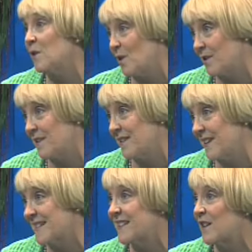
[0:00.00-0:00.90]
look.
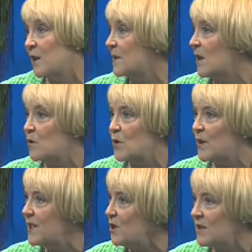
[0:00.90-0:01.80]
It's gonna so
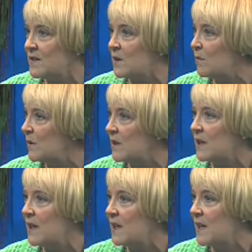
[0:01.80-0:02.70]
traditions are
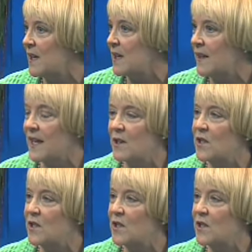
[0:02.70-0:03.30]
really. And so